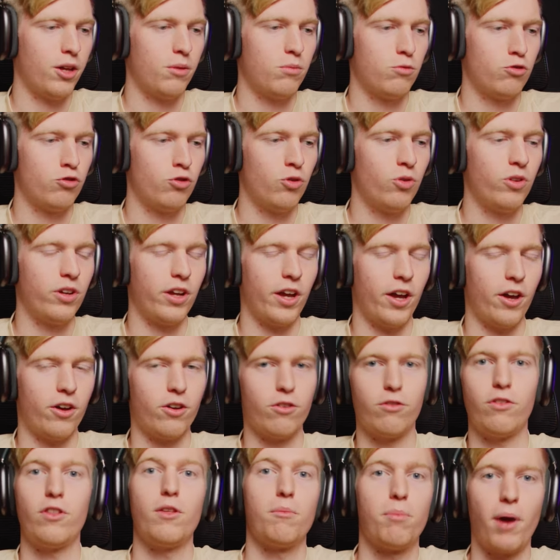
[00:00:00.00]
am shooting out
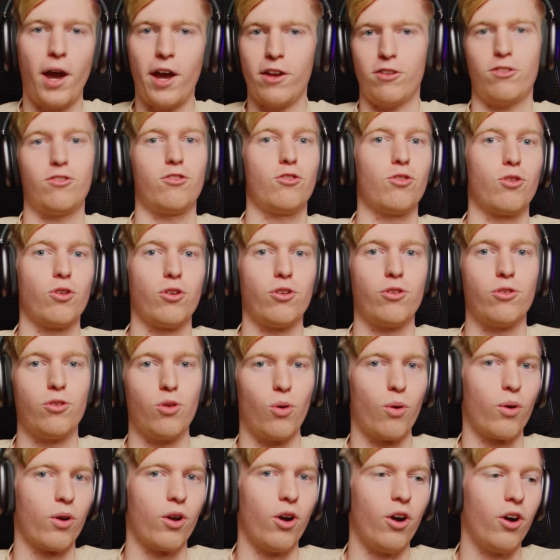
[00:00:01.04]
of the passenger
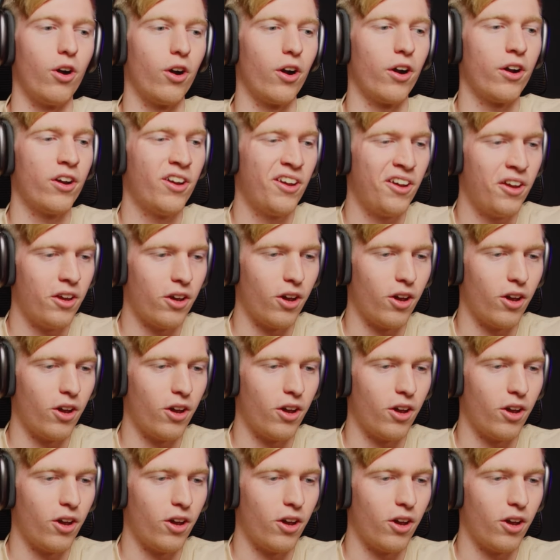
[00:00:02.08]
door car,